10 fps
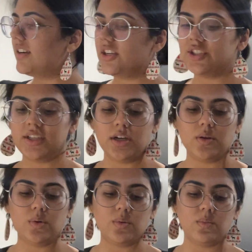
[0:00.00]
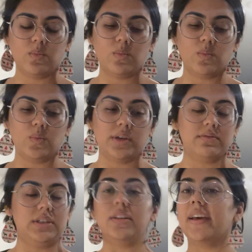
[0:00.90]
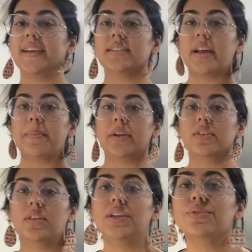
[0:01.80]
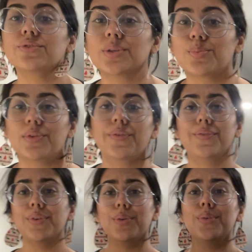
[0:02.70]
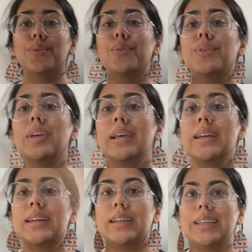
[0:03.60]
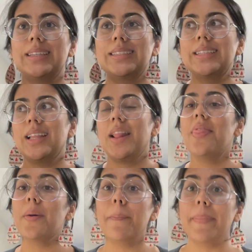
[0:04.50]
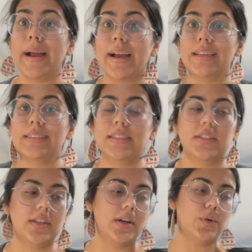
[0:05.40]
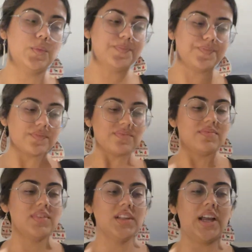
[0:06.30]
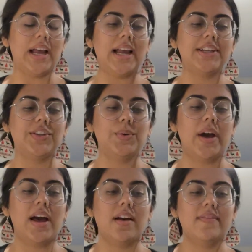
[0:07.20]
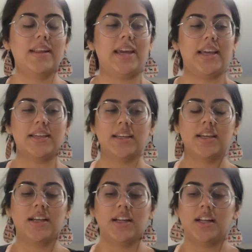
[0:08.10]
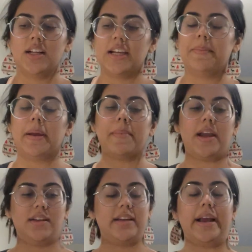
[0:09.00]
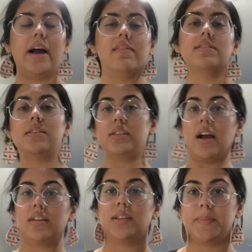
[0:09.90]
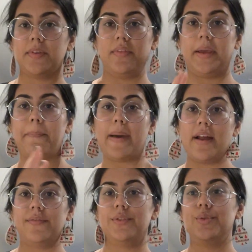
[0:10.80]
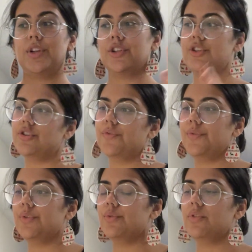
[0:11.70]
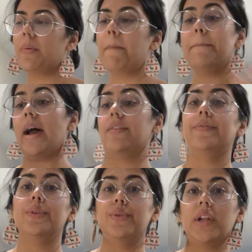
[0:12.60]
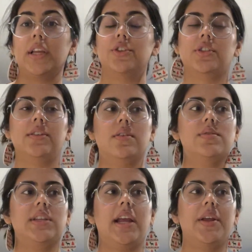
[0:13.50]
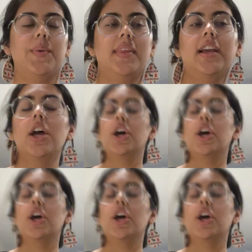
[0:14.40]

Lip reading: So we realized that my relationship with food isn't the best. So I do have like, in my mind, I have this concept of like bad food and good food. Bad food, I usually associate it with like